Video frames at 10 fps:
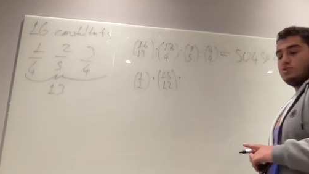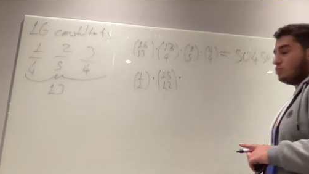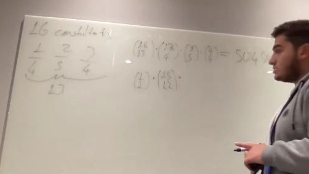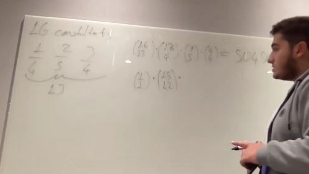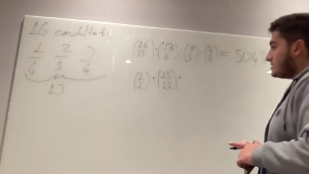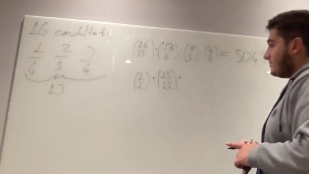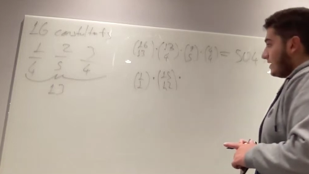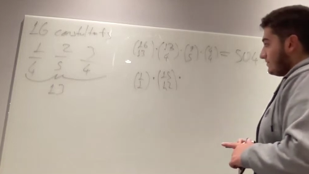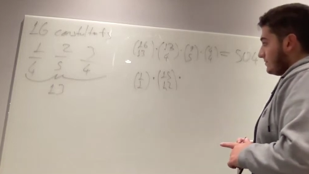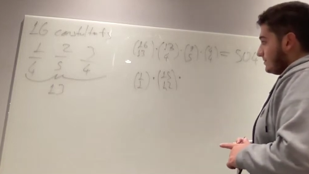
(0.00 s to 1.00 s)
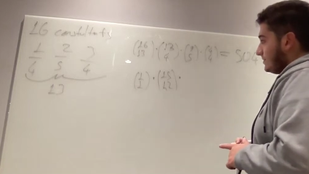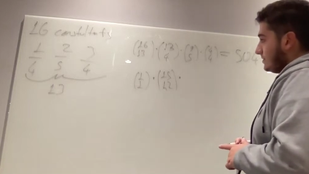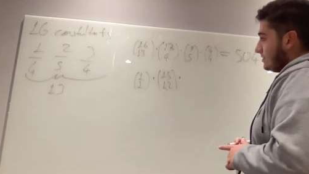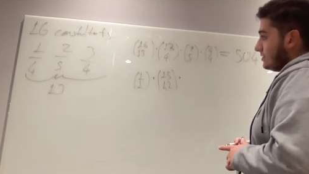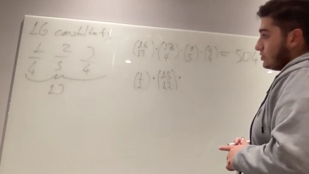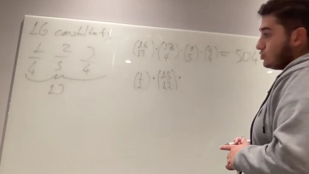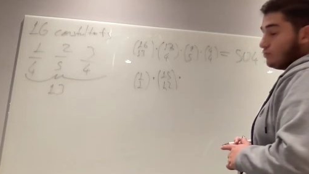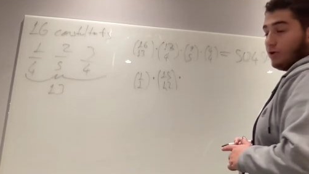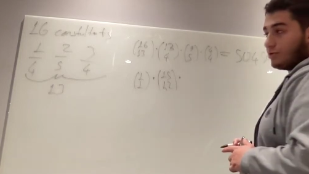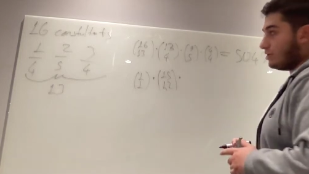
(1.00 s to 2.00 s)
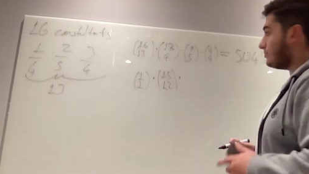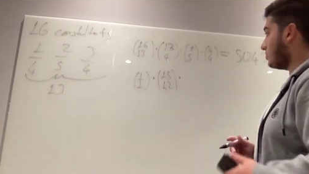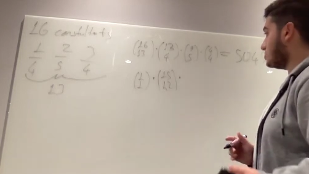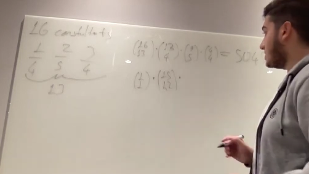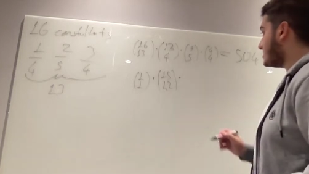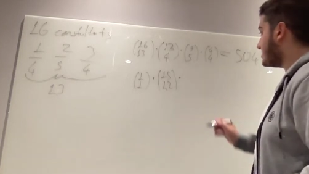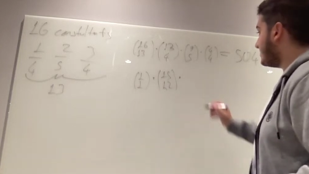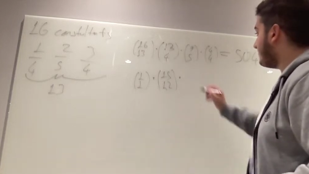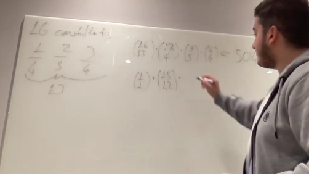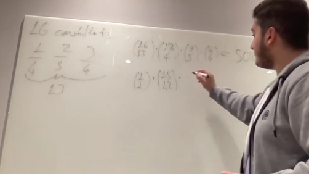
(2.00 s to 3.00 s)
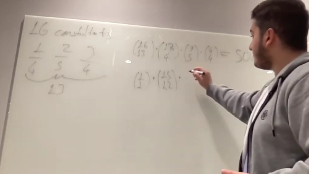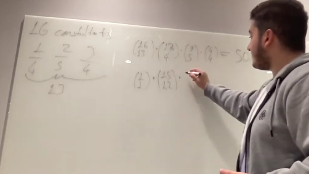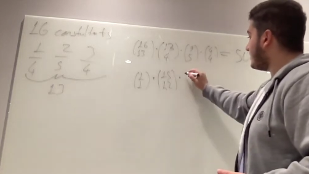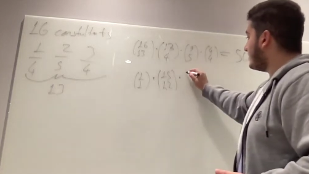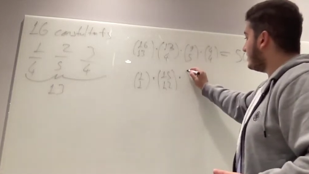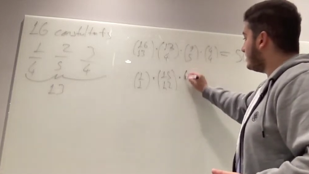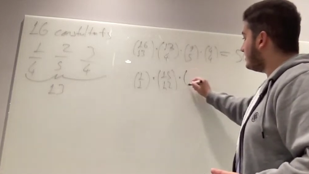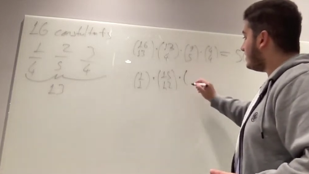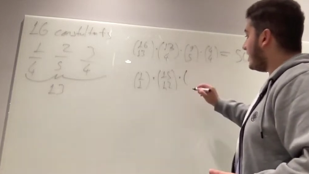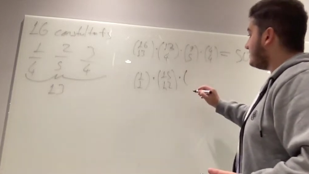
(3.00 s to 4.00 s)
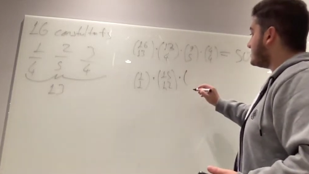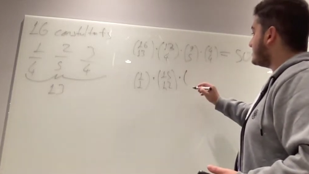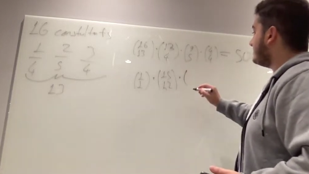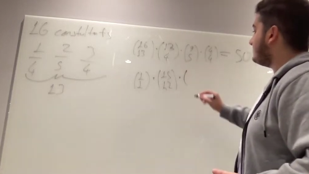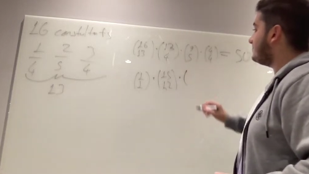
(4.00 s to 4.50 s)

chooses 12 to work on projects times